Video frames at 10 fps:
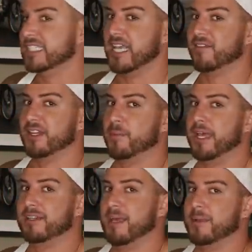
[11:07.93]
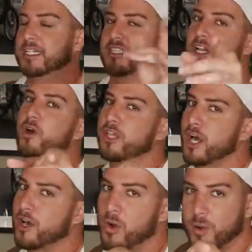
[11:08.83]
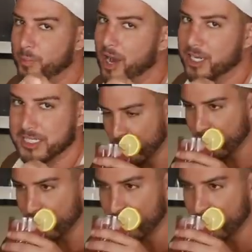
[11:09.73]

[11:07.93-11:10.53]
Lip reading: saving the pandemic because I know y'all going to parties.